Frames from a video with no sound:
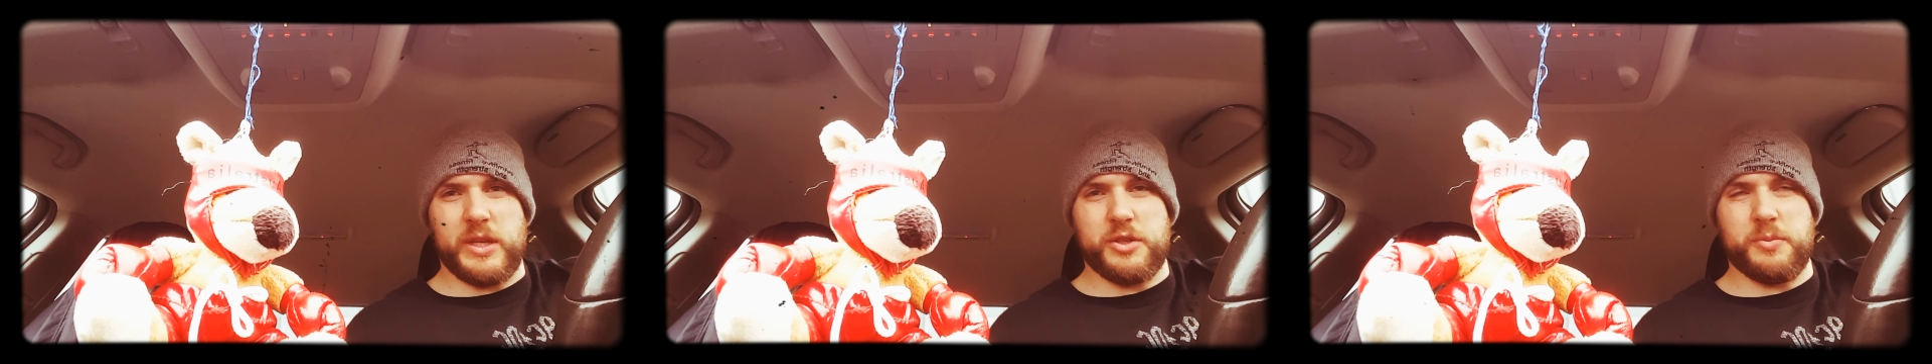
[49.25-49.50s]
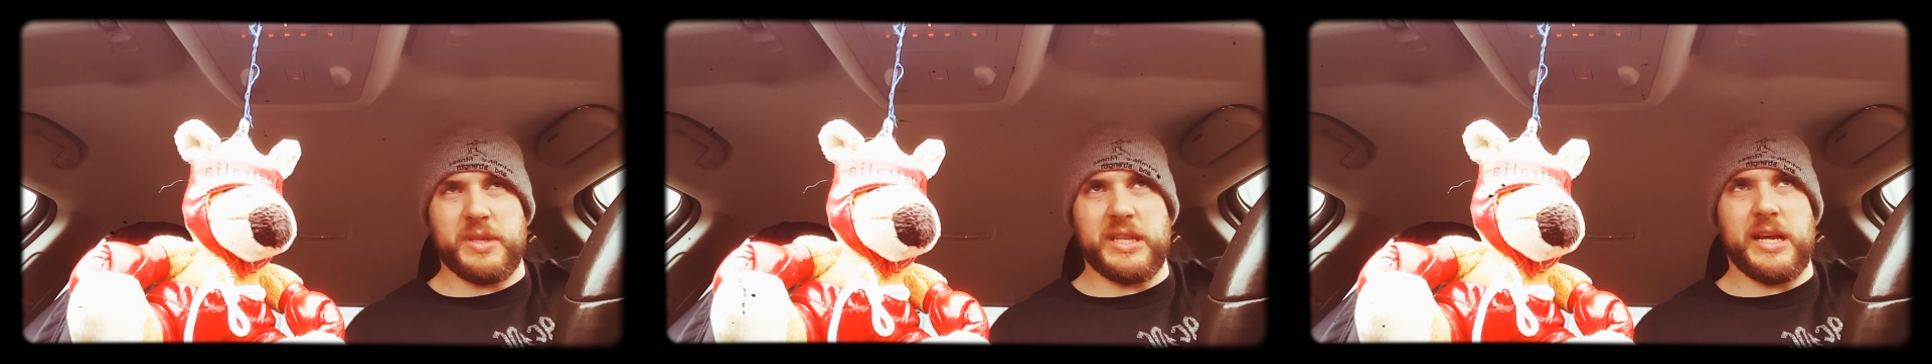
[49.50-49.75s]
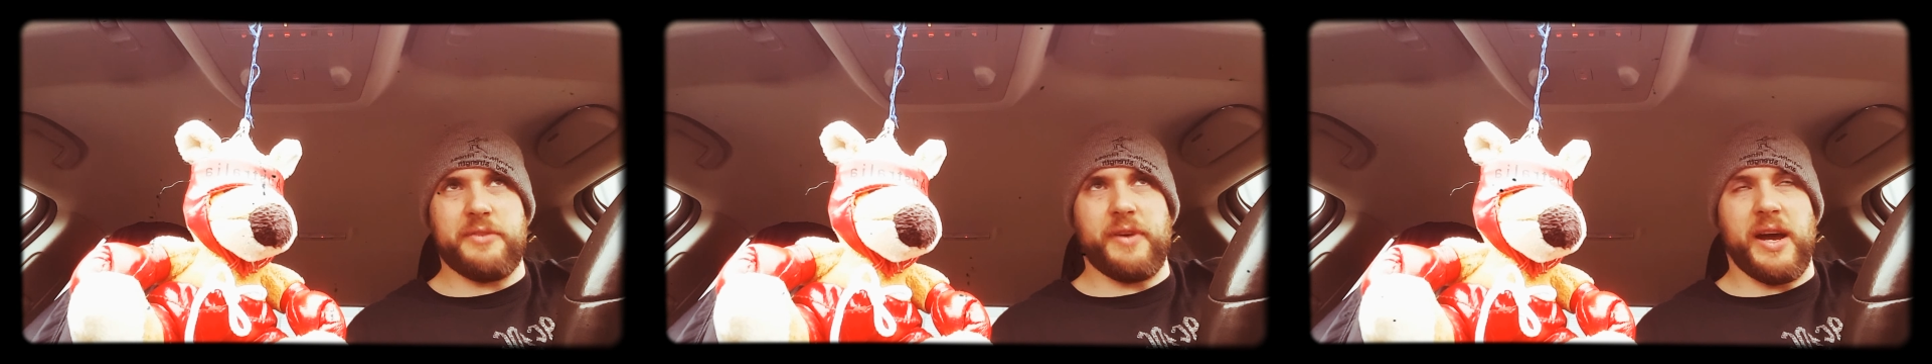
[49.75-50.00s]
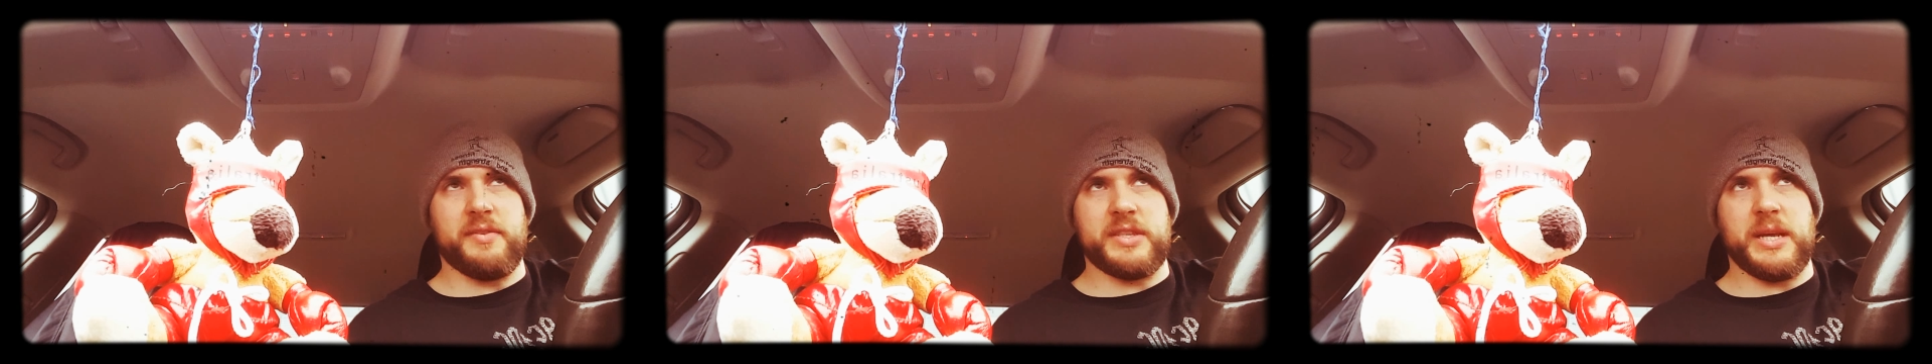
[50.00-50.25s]
something like
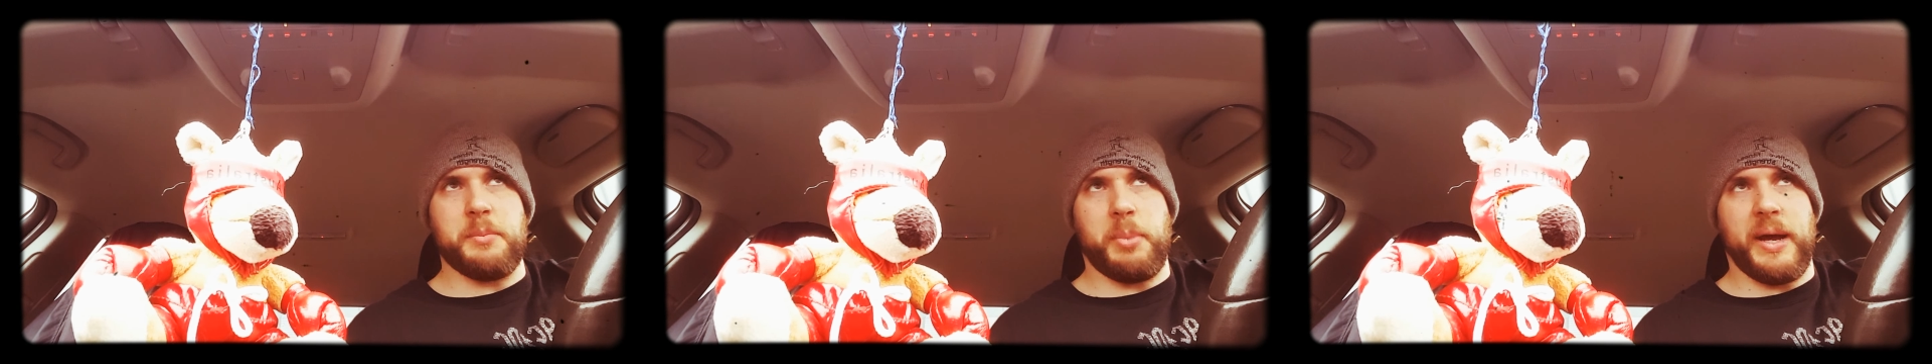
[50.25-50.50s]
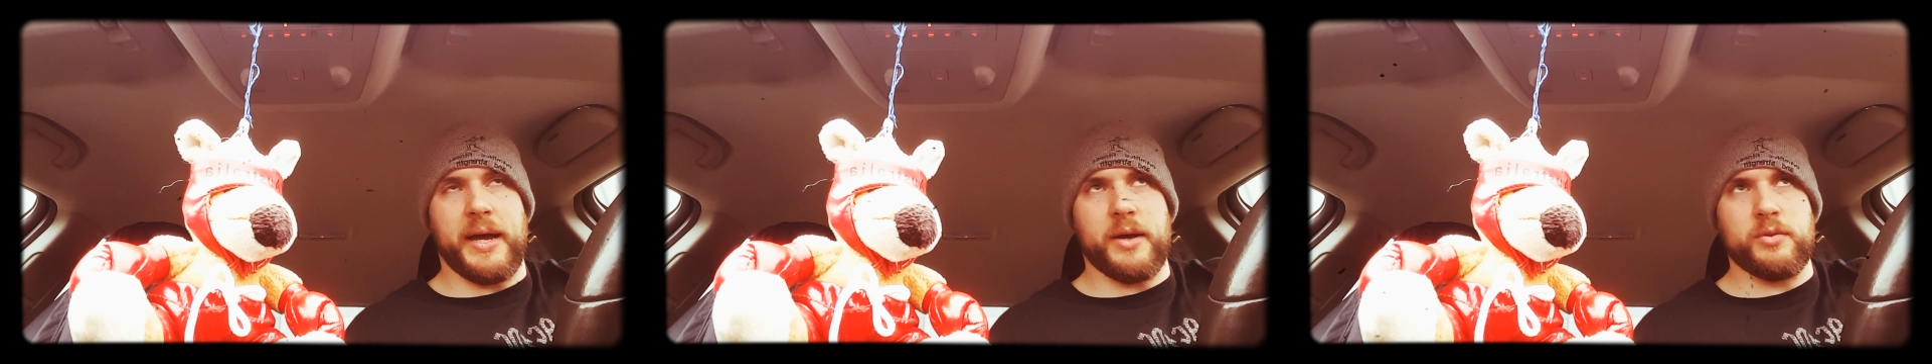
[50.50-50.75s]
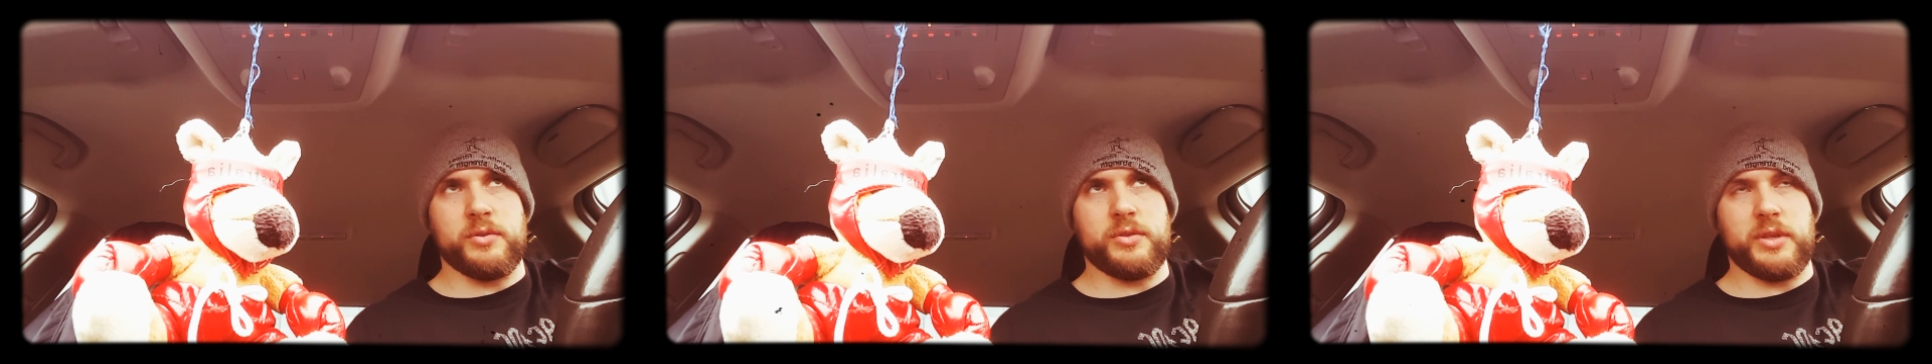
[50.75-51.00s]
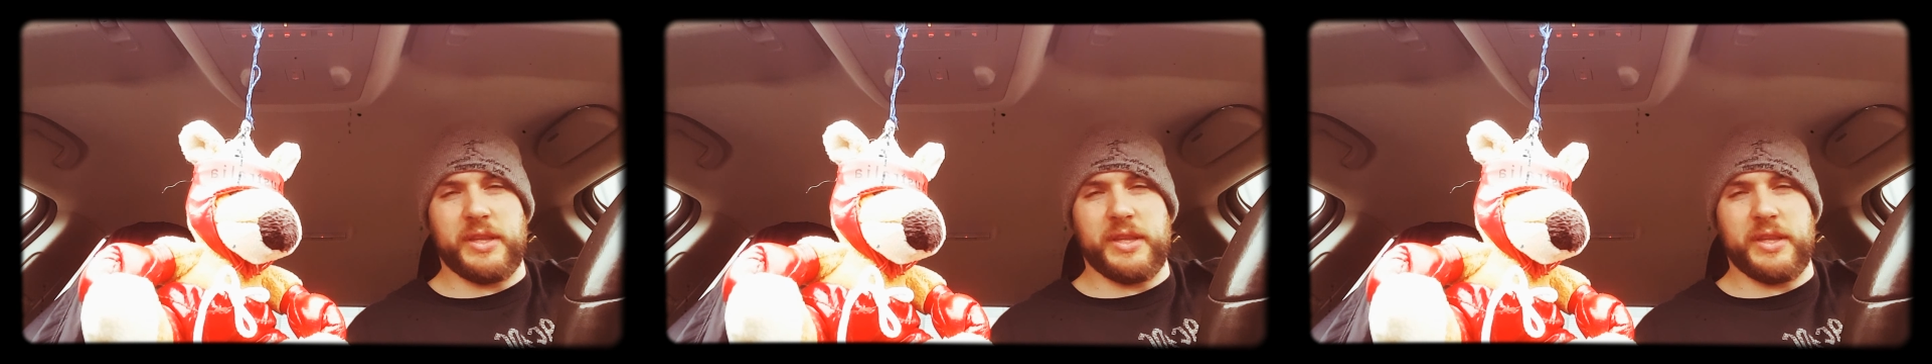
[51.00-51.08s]
5 or 10 pounds.